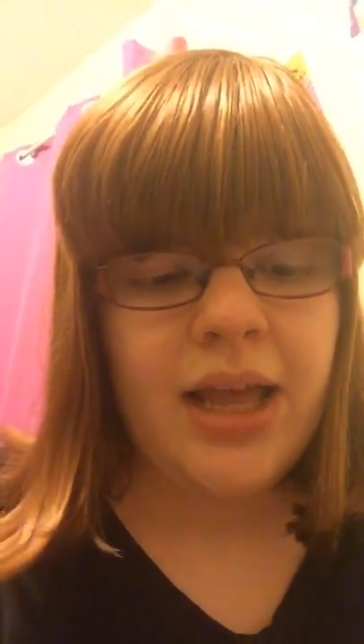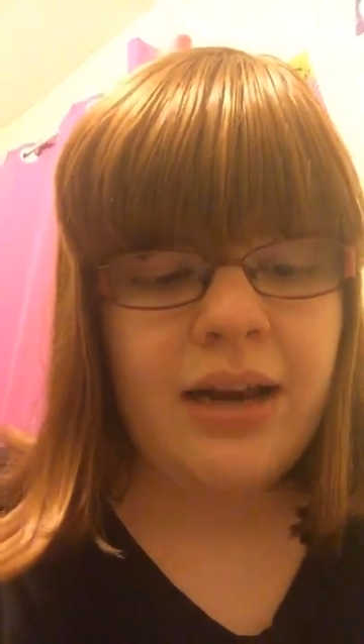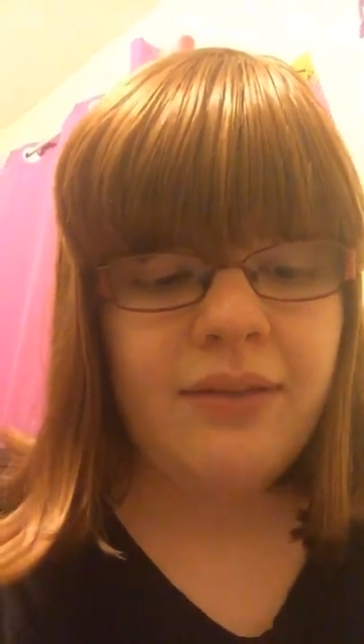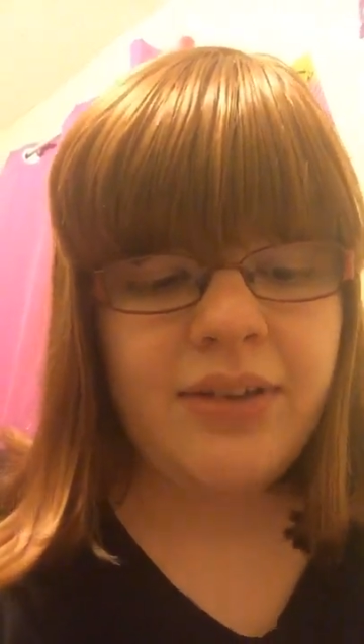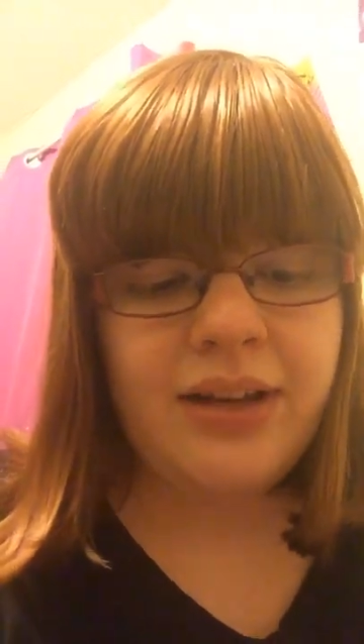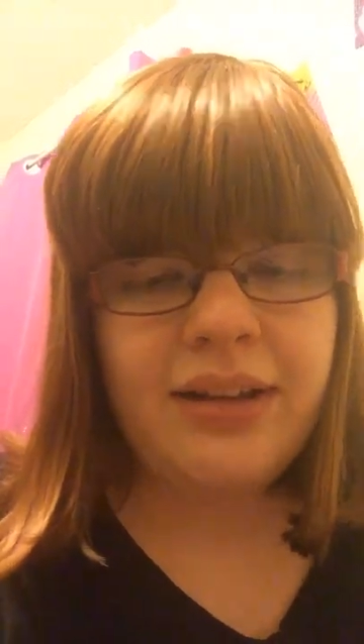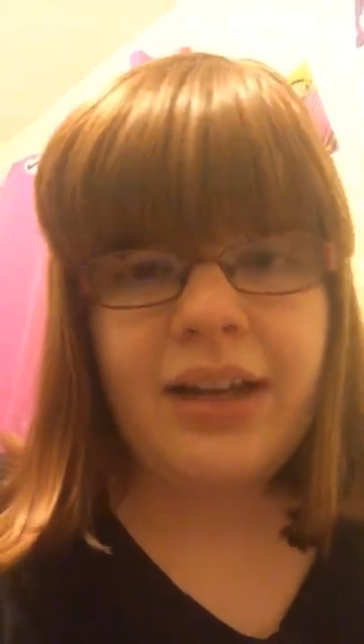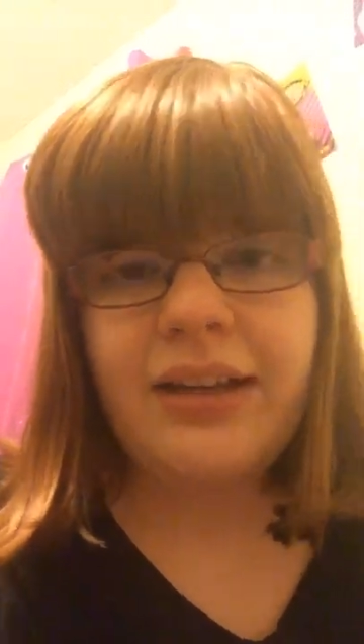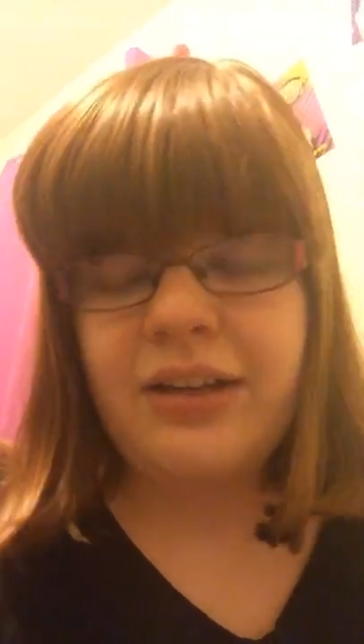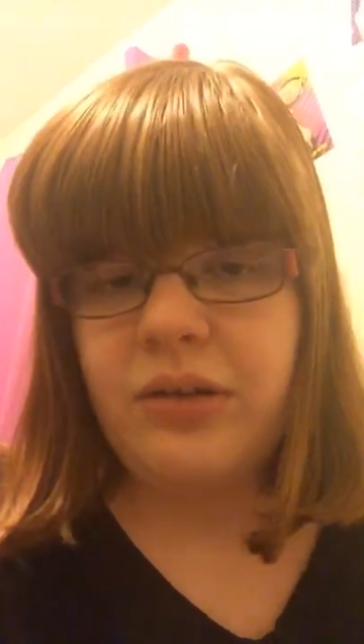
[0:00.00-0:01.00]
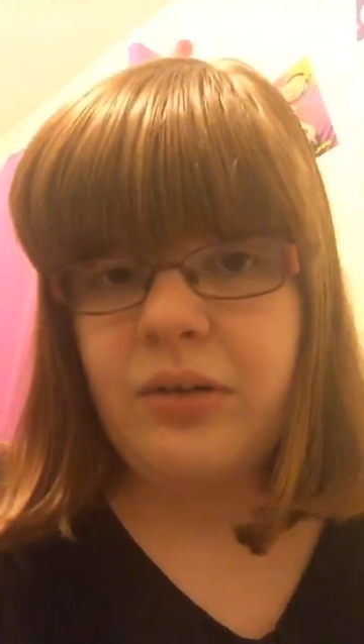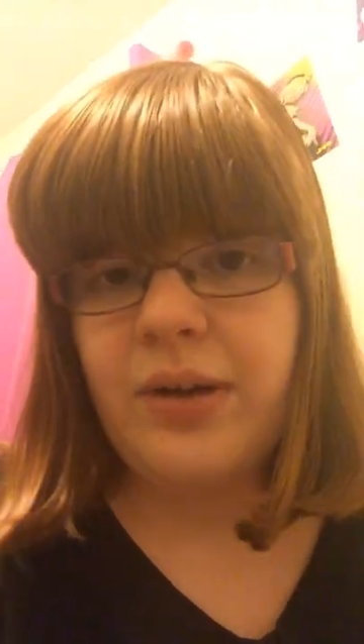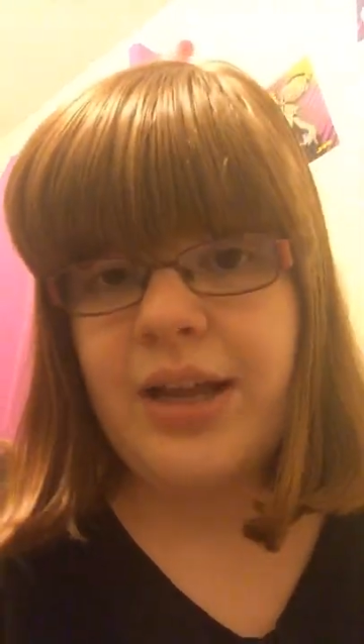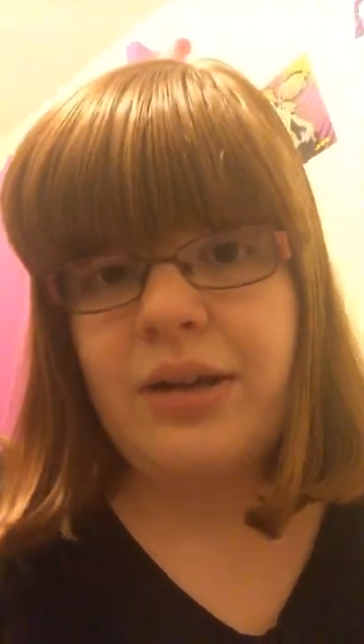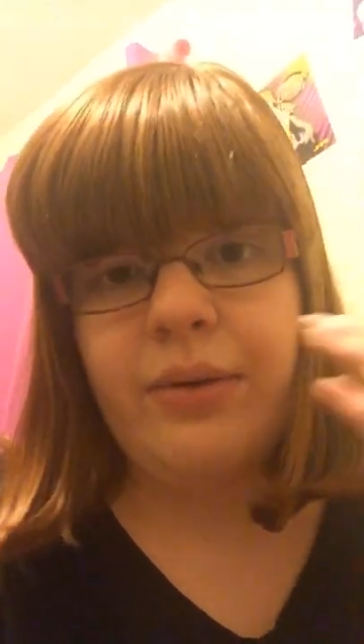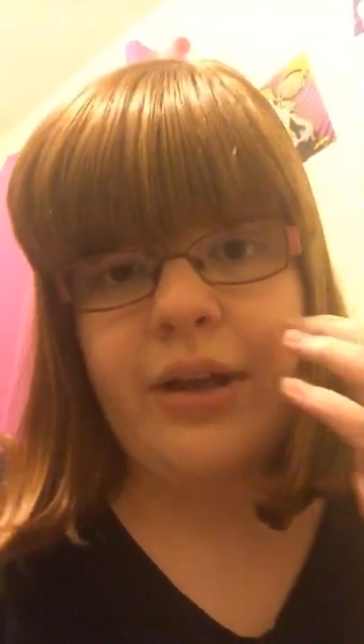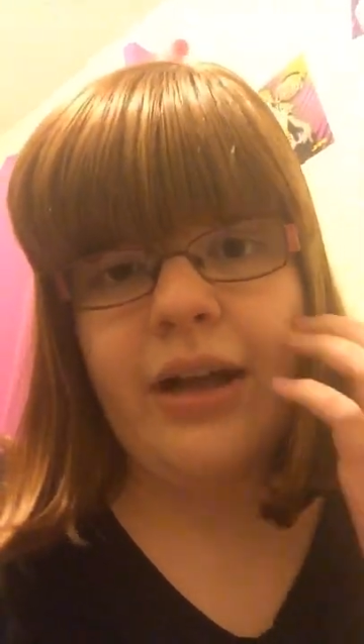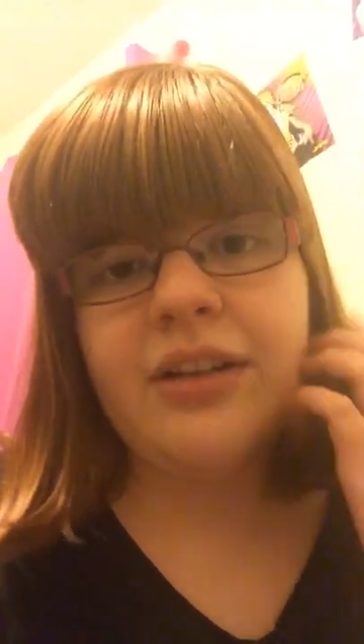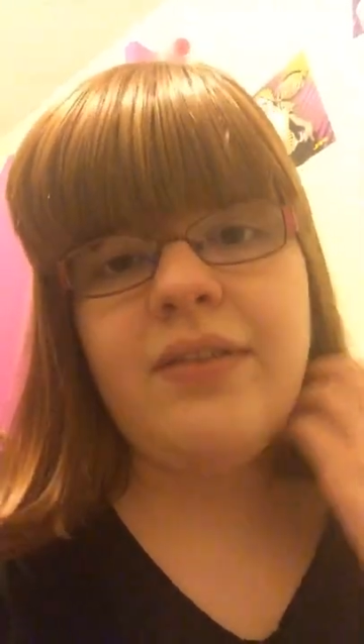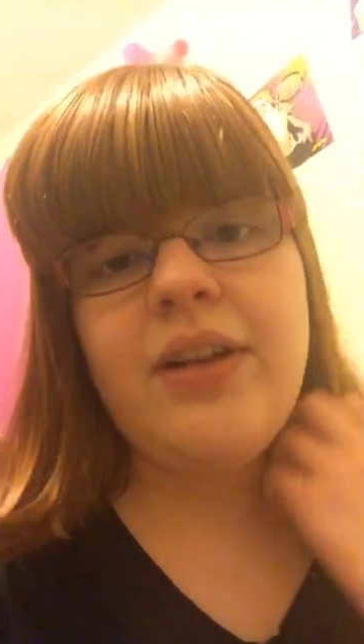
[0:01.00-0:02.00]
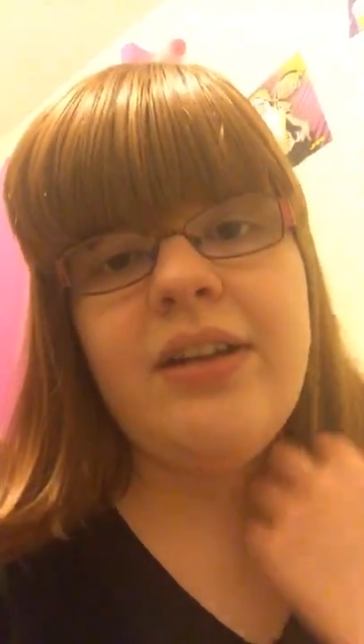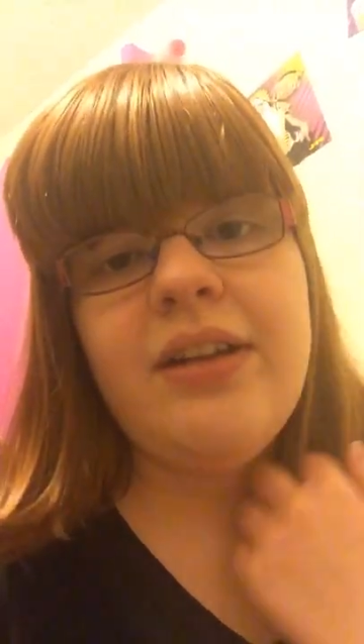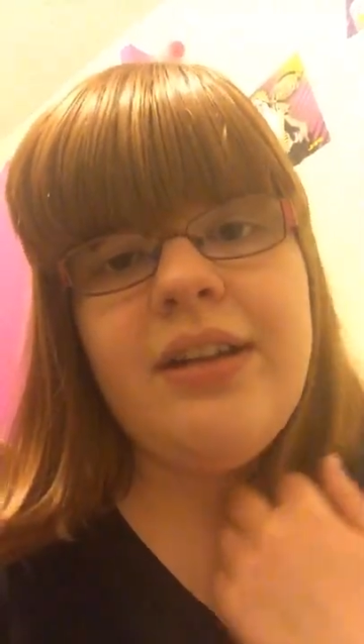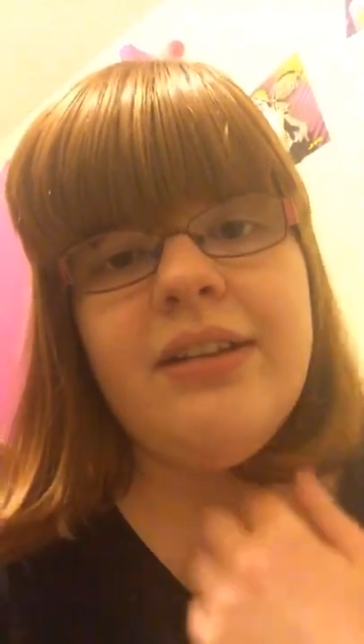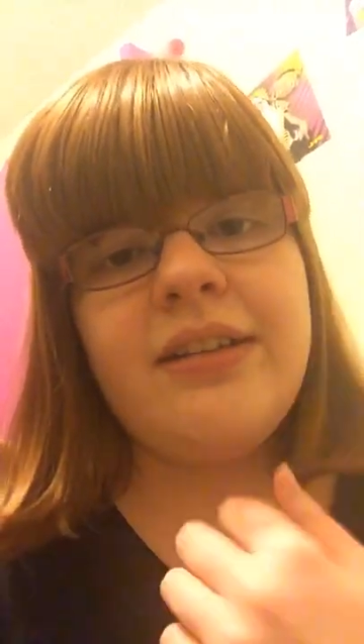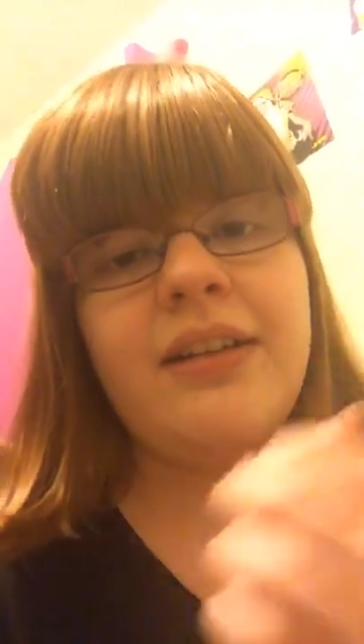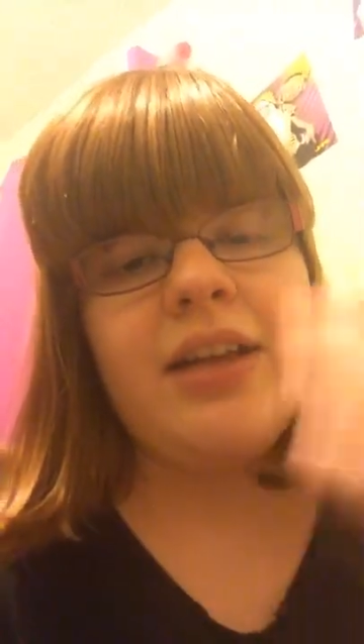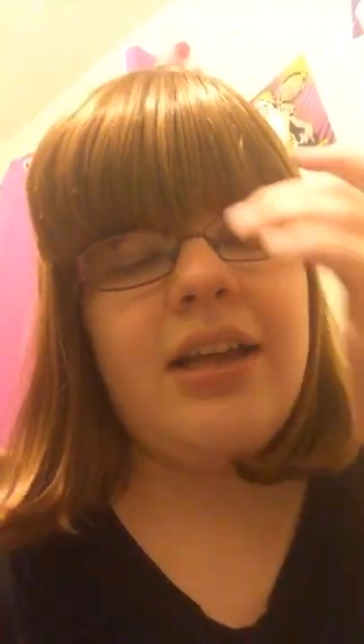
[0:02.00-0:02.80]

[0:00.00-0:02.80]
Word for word: and I'm deciding to do a reaction video to this.